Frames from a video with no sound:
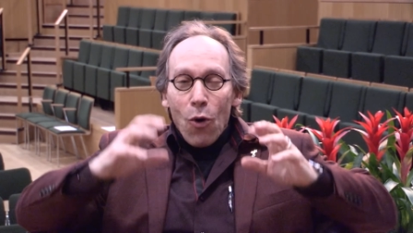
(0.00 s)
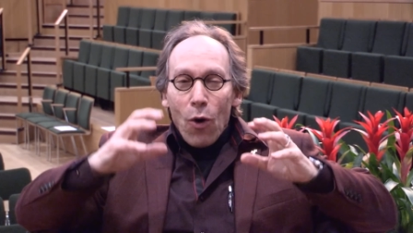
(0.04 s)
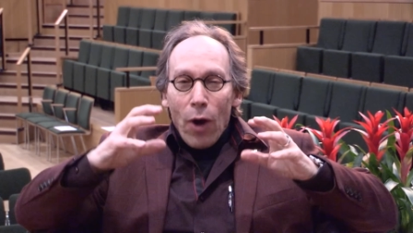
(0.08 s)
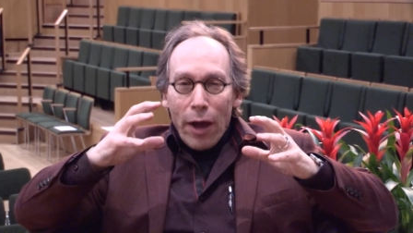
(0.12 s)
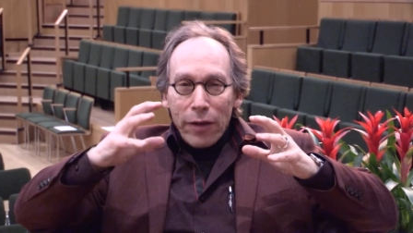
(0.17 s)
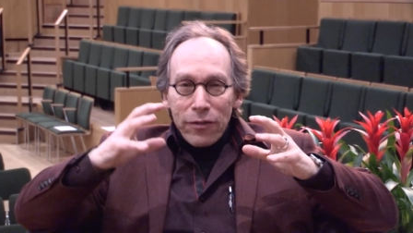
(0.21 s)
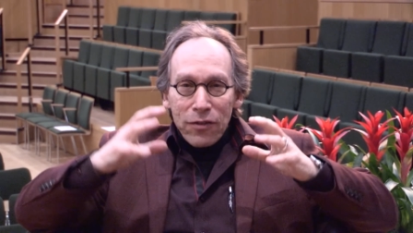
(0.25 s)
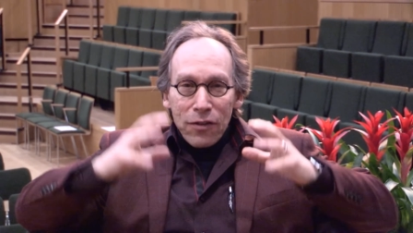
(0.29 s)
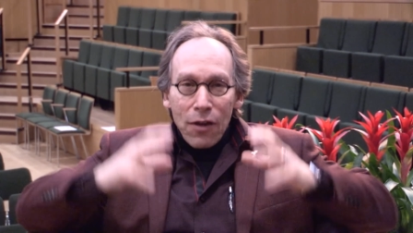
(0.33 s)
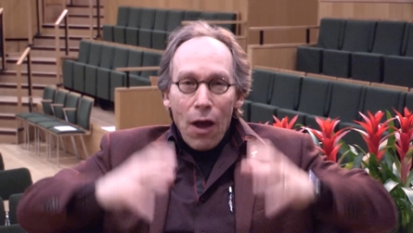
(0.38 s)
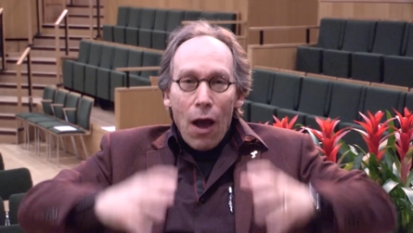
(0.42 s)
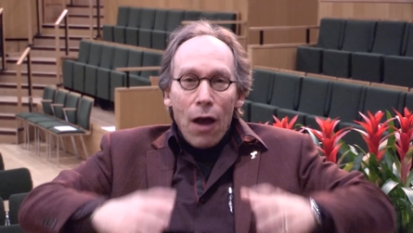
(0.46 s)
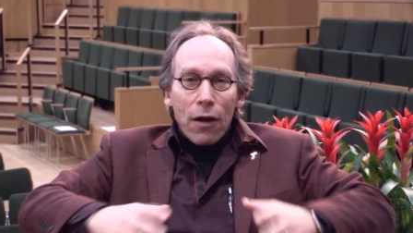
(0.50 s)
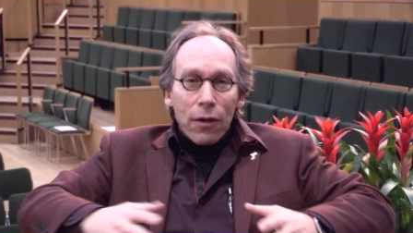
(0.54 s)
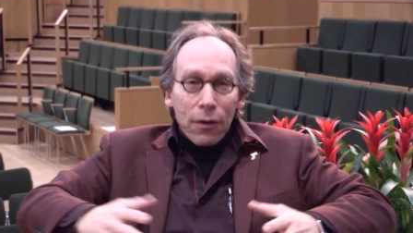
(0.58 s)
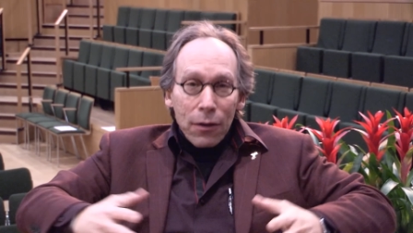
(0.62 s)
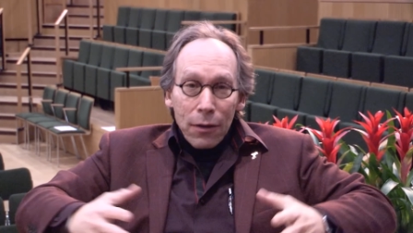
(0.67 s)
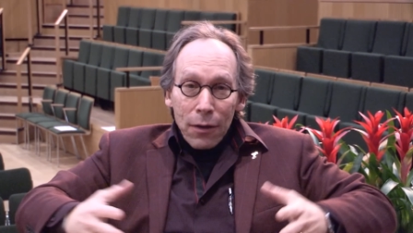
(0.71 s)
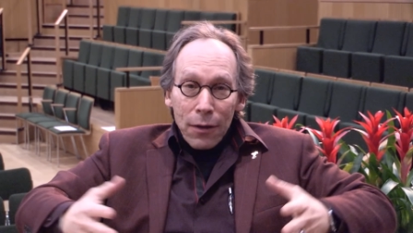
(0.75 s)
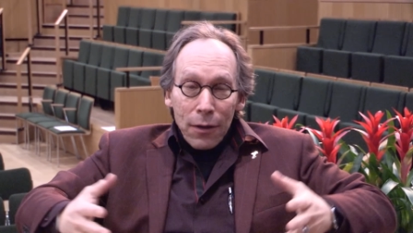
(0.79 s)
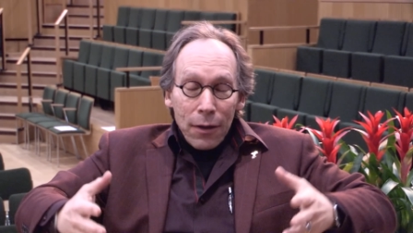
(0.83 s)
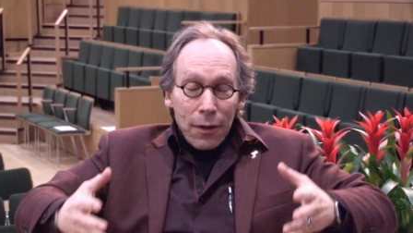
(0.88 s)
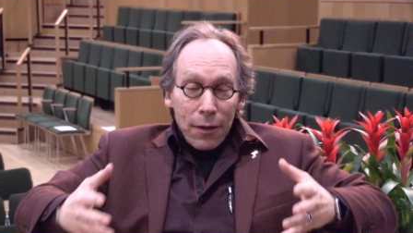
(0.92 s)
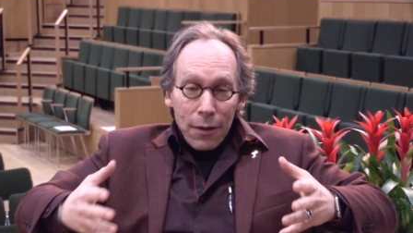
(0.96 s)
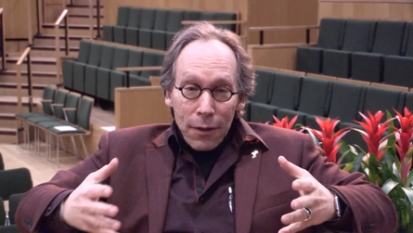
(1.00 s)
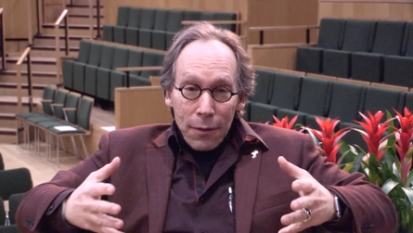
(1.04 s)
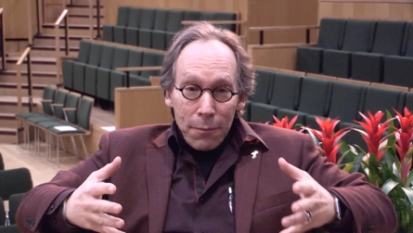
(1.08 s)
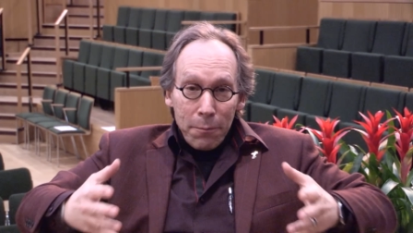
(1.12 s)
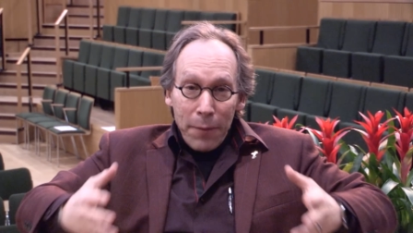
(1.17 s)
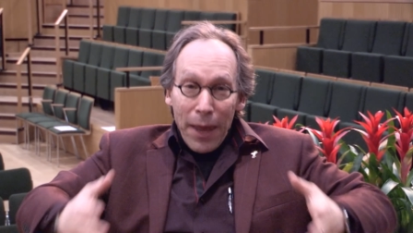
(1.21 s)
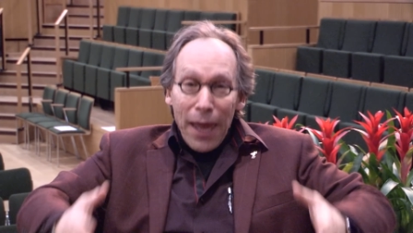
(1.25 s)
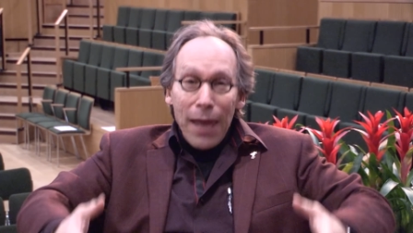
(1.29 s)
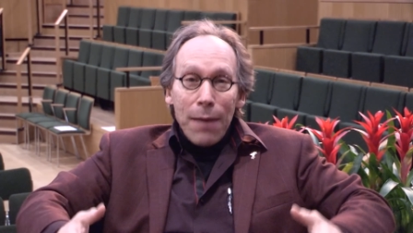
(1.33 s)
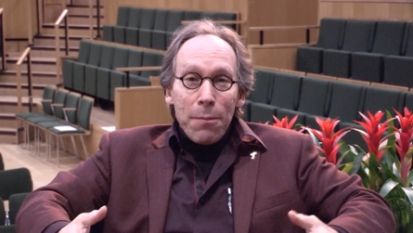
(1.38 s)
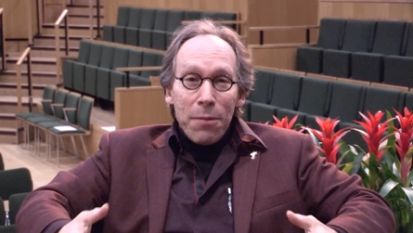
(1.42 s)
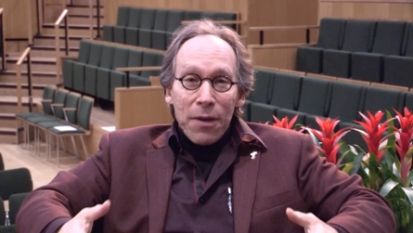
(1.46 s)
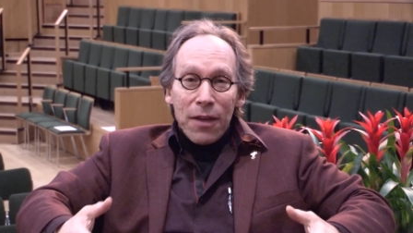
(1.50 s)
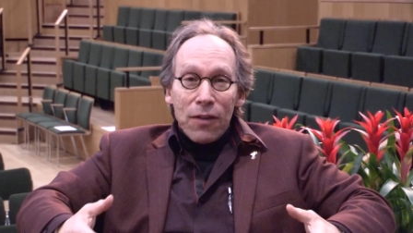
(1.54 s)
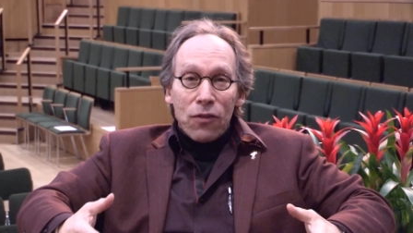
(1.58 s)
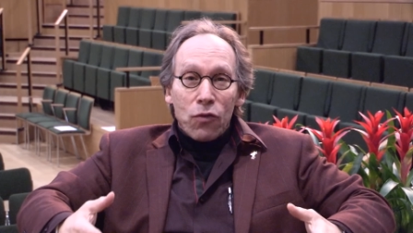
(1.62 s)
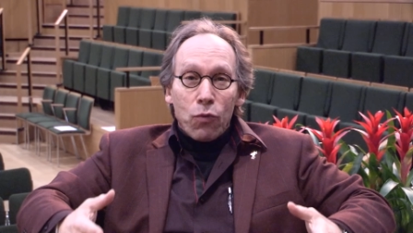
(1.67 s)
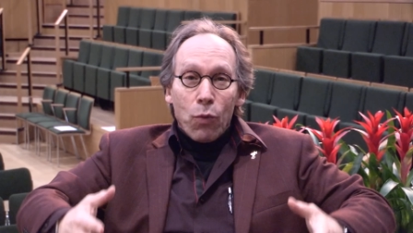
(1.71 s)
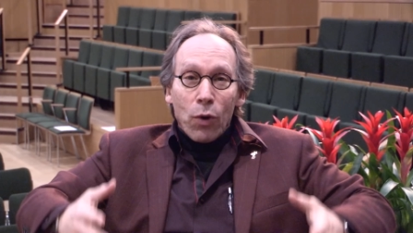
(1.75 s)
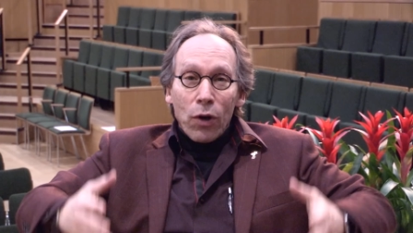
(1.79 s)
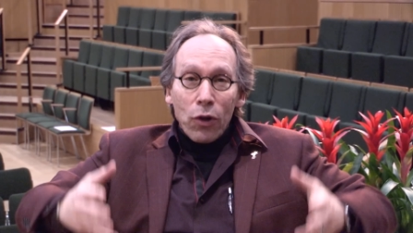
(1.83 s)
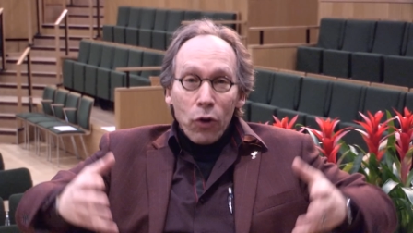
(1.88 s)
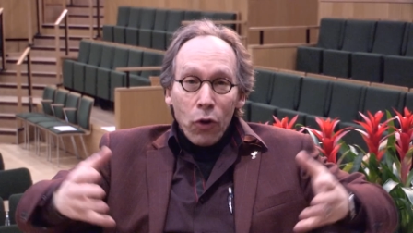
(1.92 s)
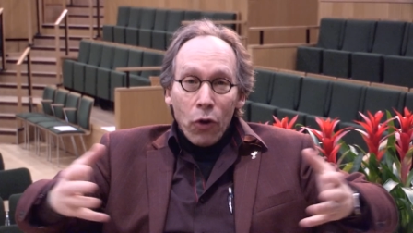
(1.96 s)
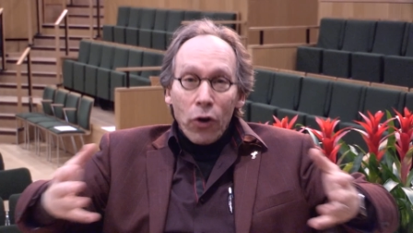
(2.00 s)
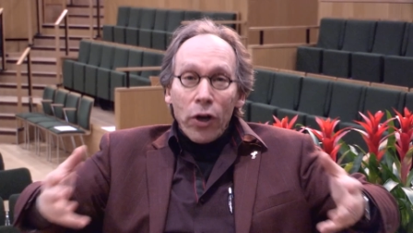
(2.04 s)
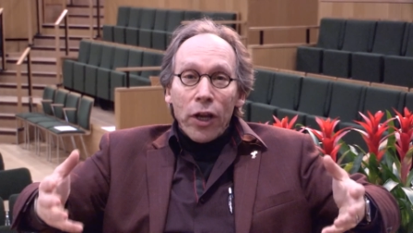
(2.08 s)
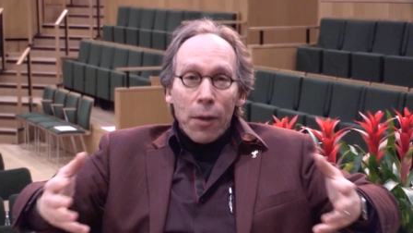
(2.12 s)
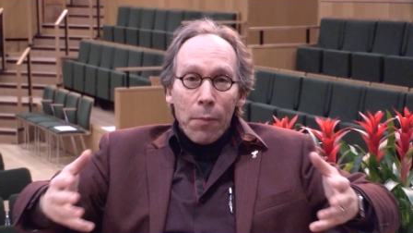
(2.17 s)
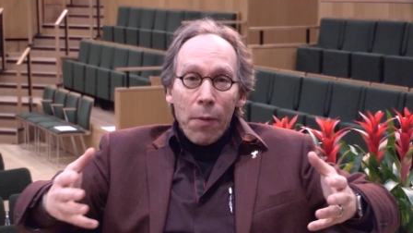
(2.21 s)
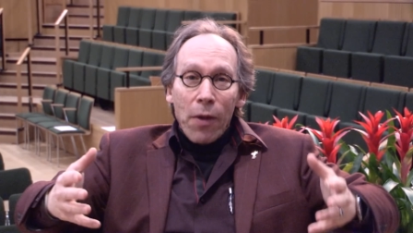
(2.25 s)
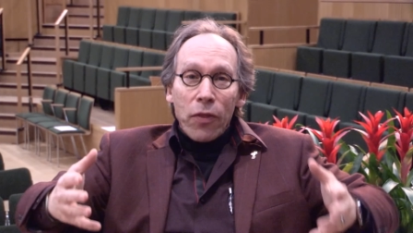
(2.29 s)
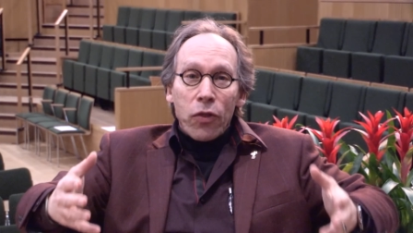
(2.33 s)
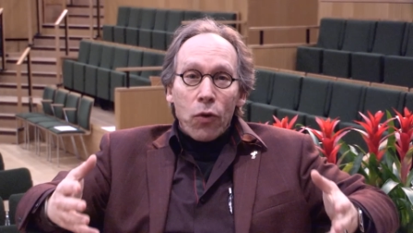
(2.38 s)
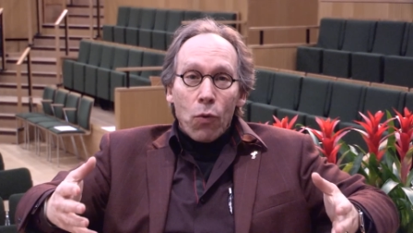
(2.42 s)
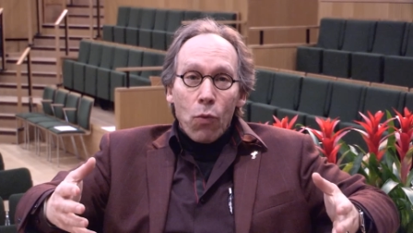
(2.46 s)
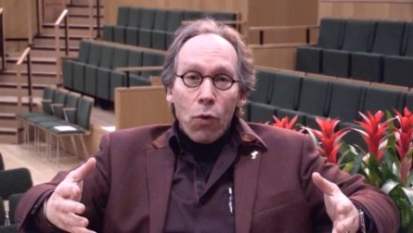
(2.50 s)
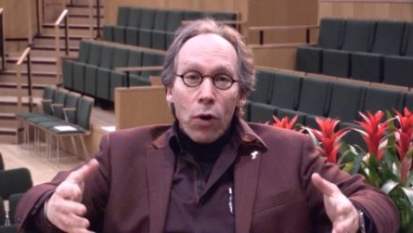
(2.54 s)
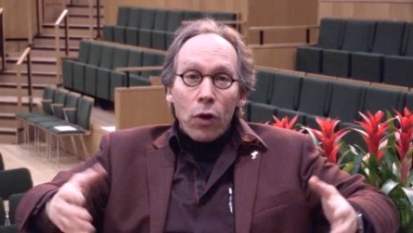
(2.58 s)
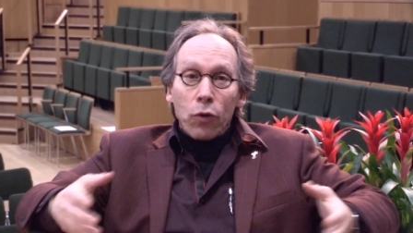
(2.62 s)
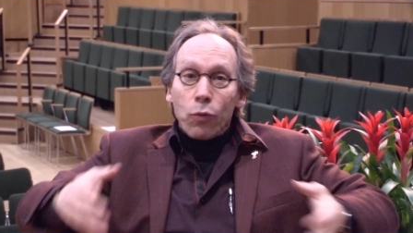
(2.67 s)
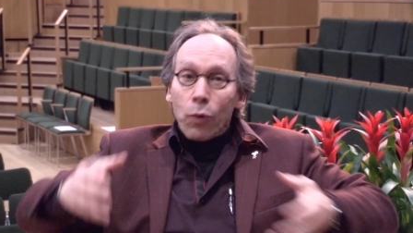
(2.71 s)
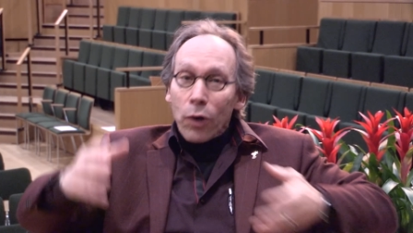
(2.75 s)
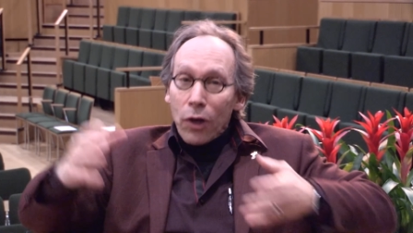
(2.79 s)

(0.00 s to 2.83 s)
As young babies, we're learning about the world.